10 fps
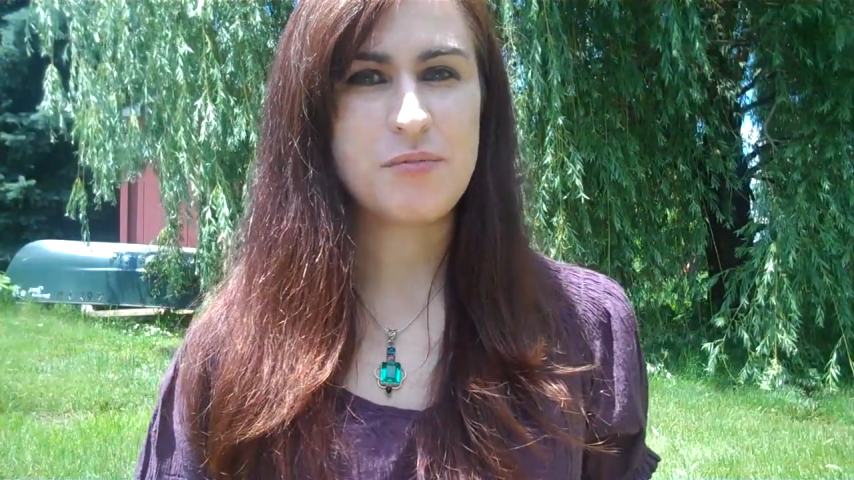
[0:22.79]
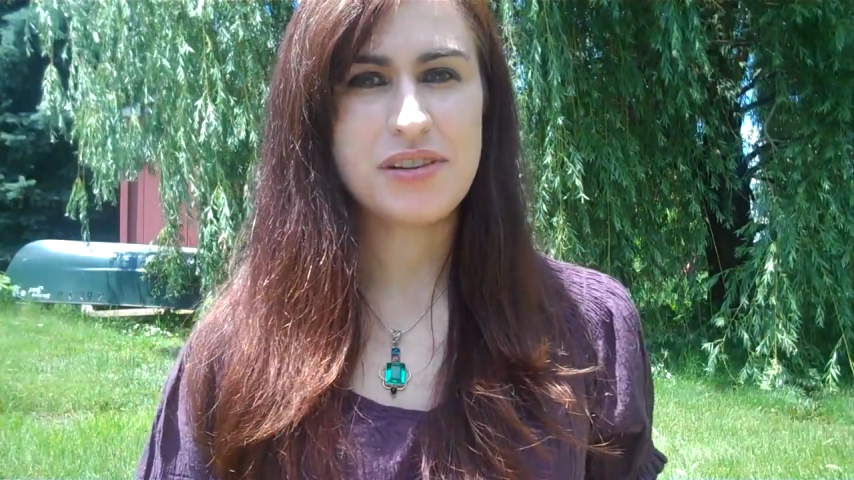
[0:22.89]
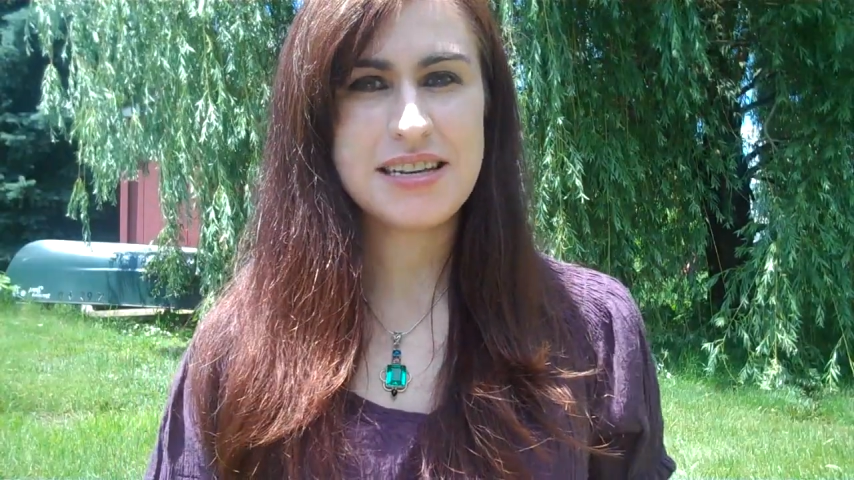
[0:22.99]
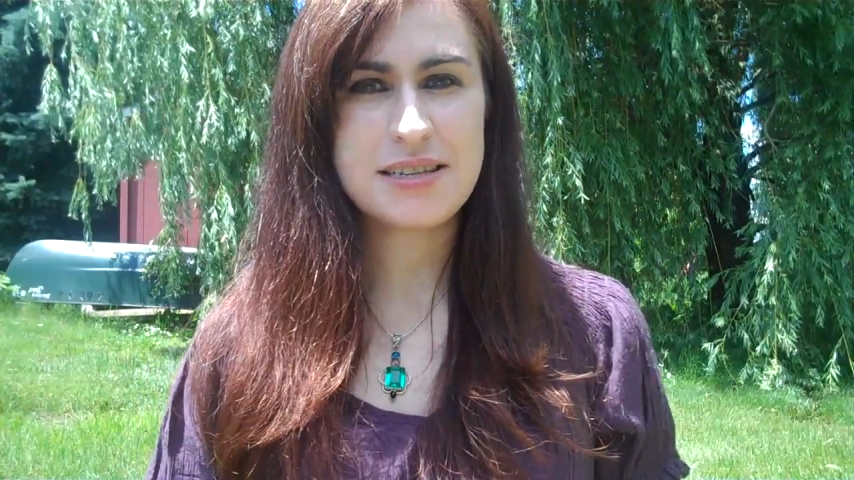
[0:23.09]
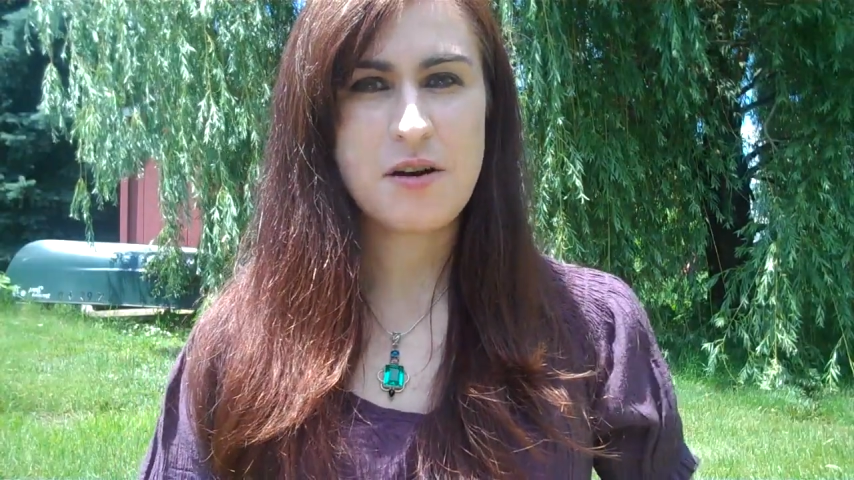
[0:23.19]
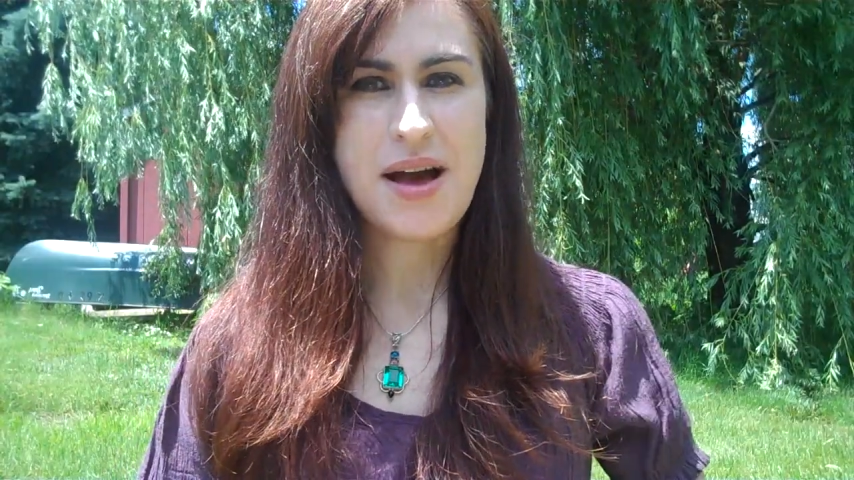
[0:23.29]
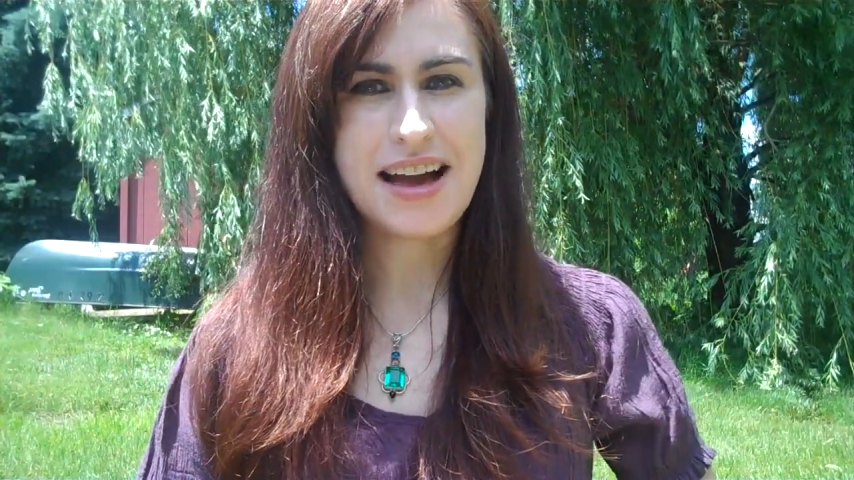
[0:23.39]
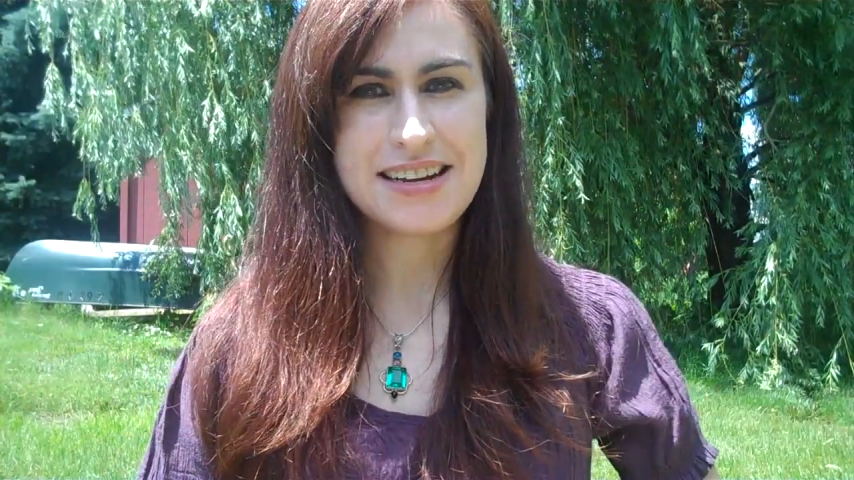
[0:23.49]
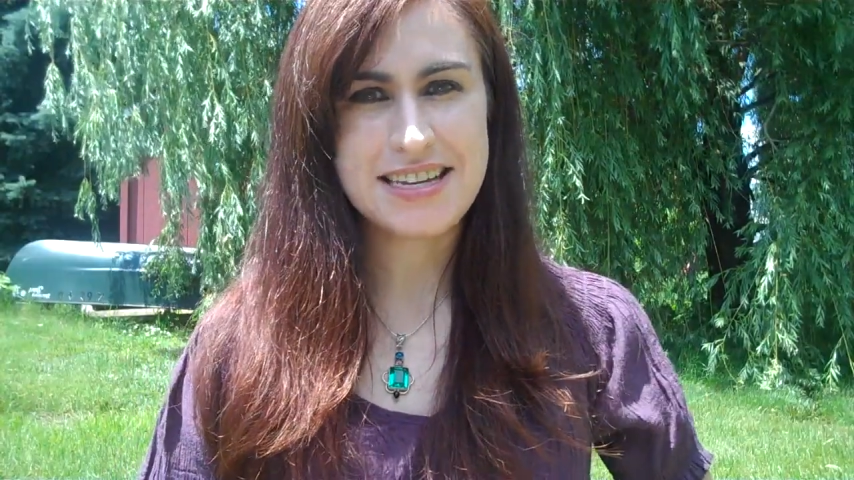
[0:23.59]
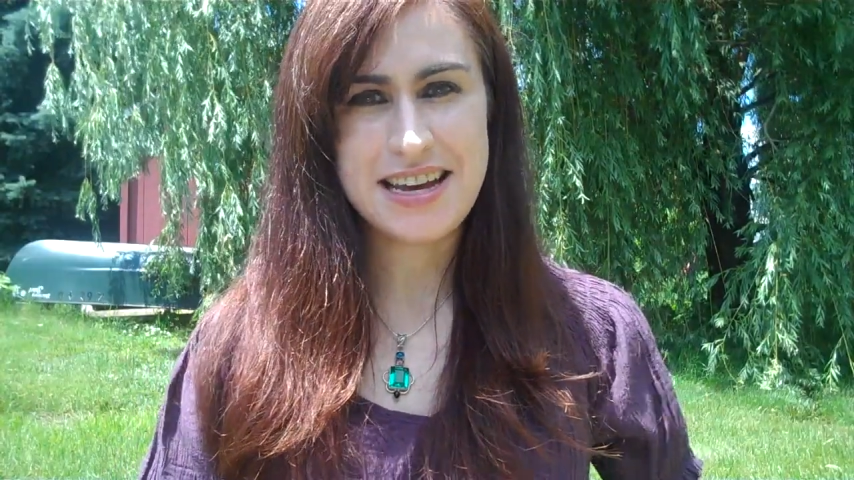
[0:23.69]
please go
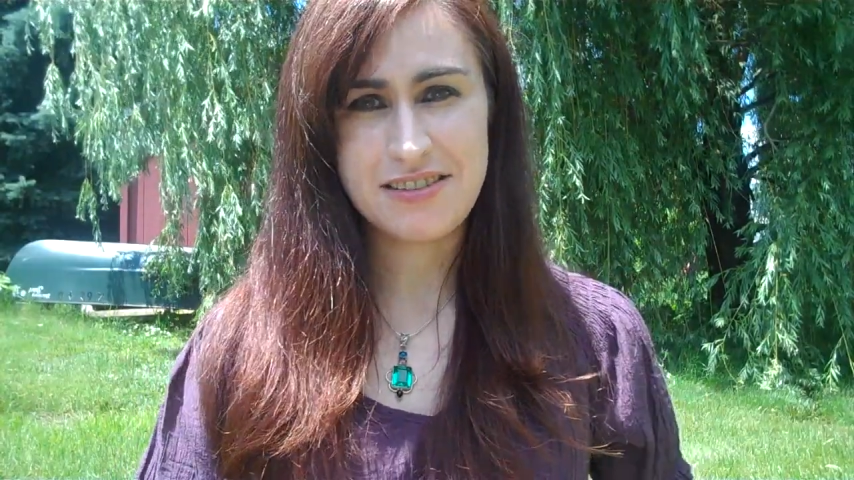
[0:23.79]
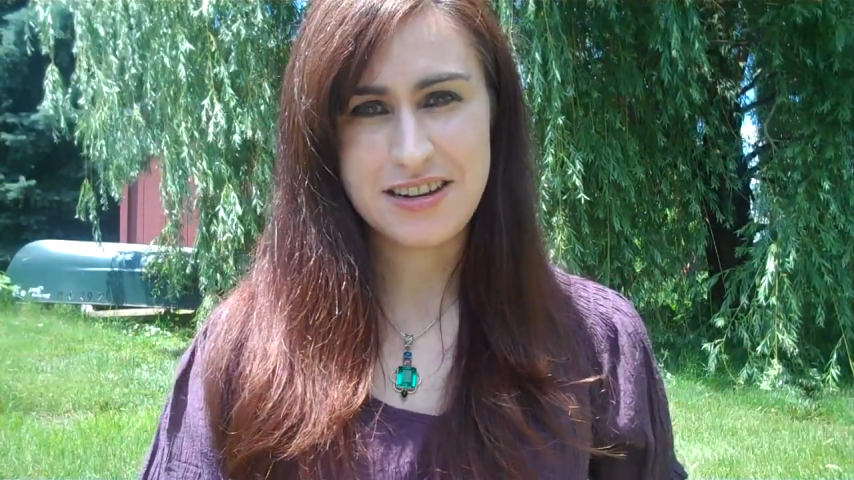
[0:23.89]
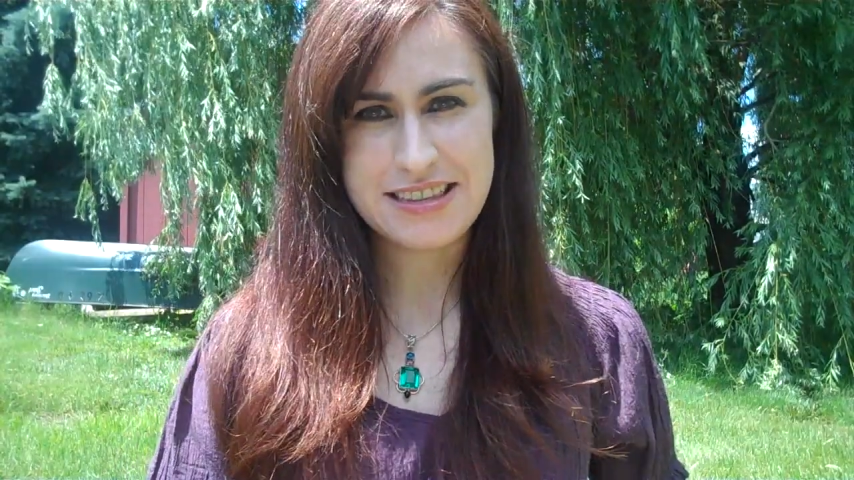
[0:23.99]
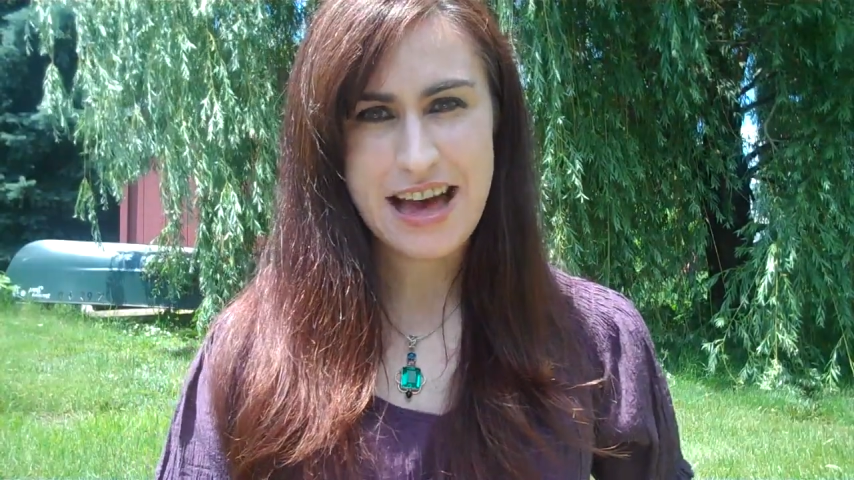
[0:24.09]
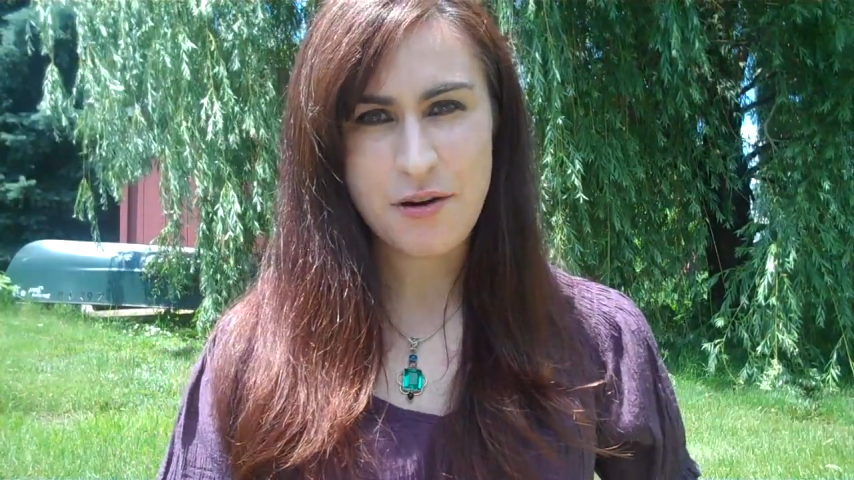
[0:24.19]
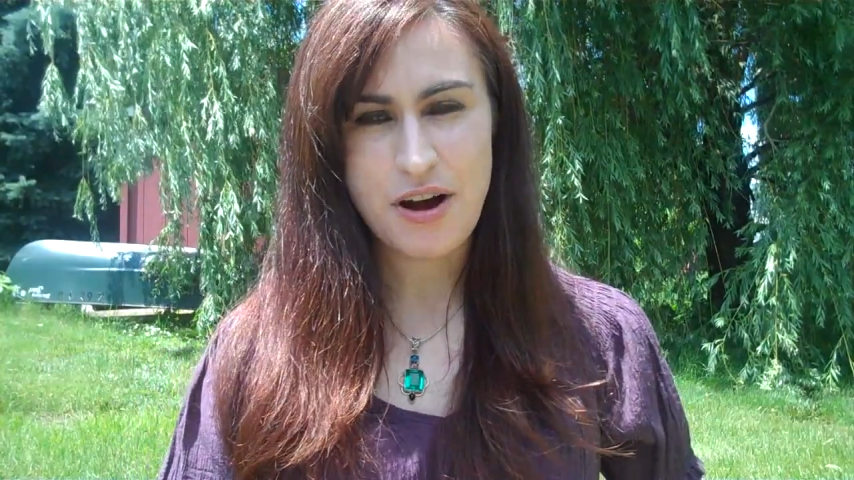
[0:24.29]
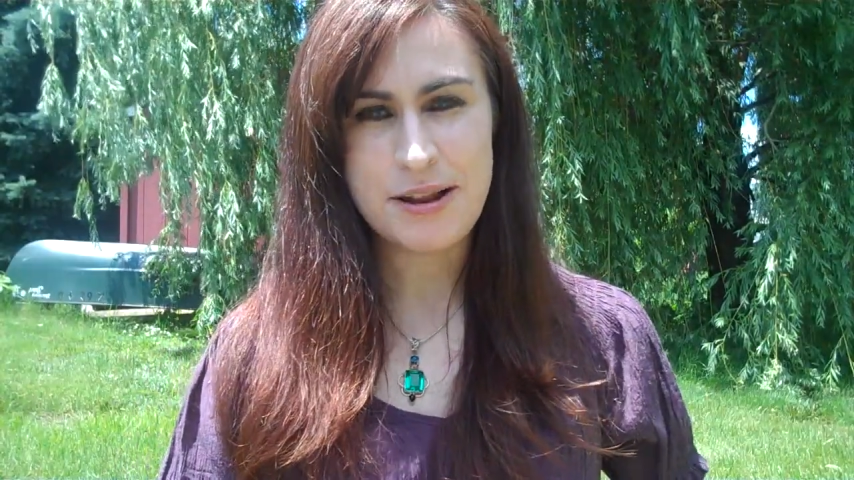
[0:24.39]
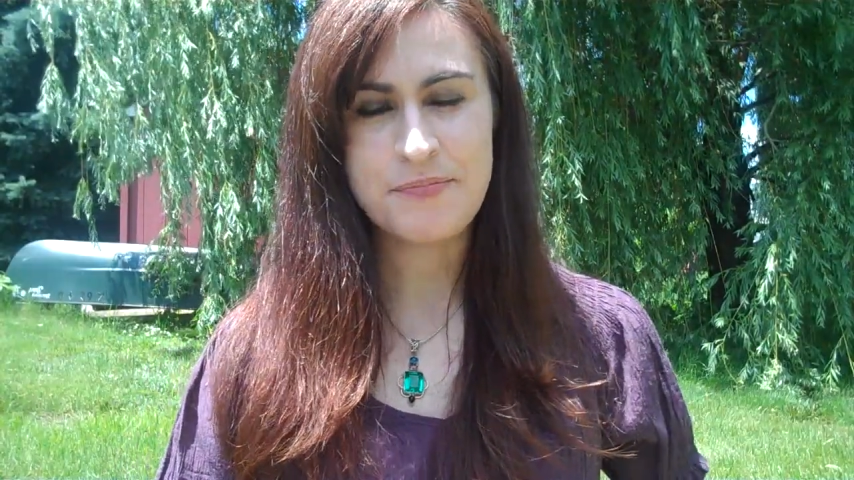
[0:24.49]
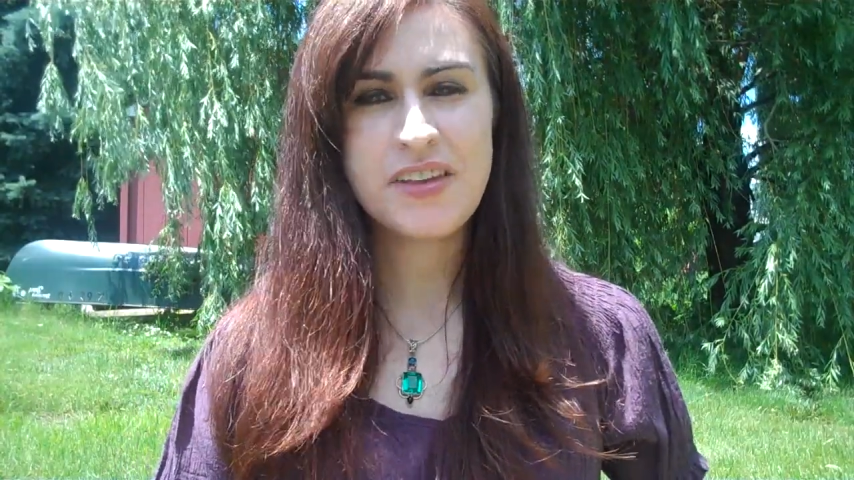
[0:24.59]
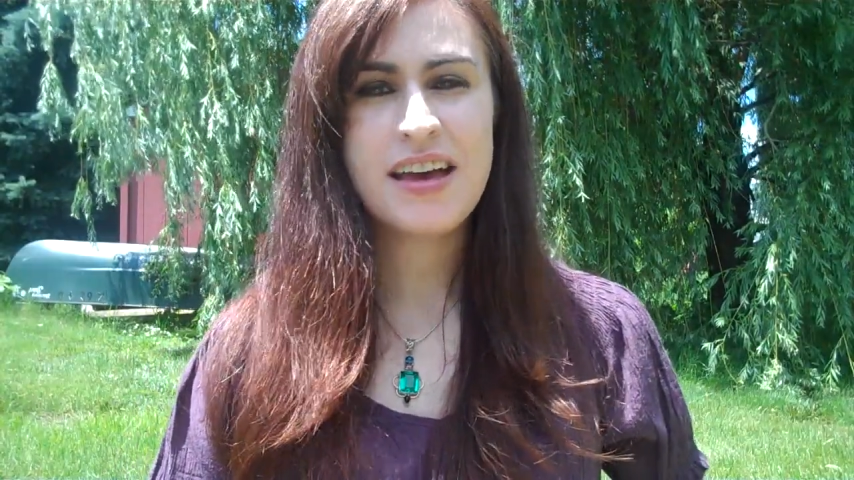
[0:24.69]
back and take a look at that
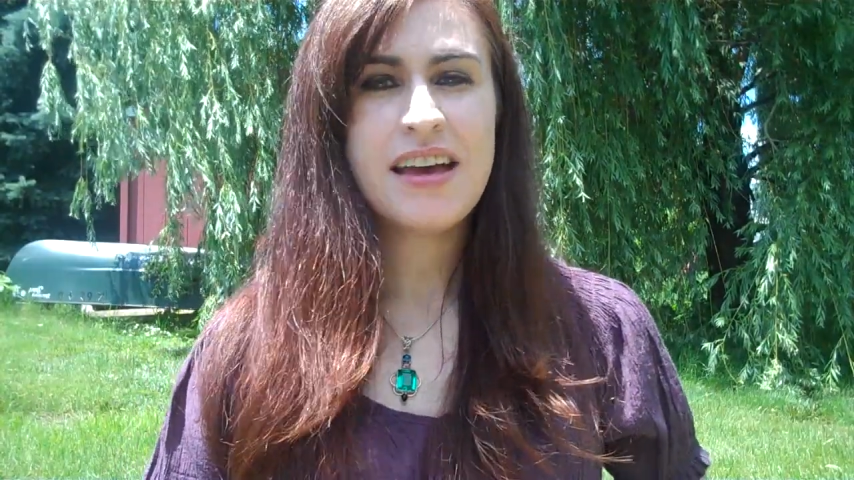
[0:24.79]
one.